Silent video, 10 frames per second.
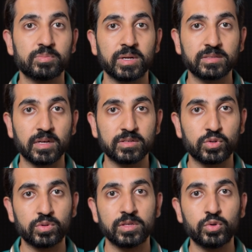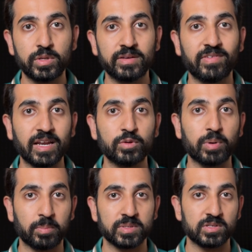brings us to the unique value
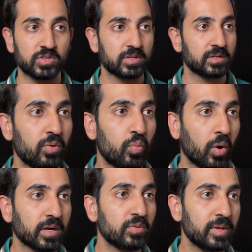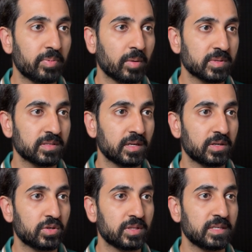proposition. What are we promising
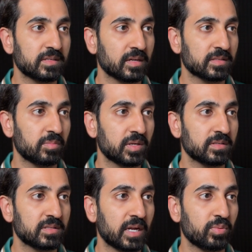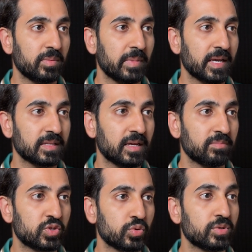to these customers that will make
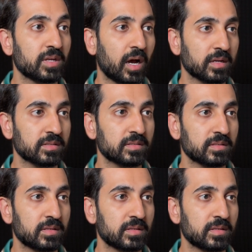them choose us?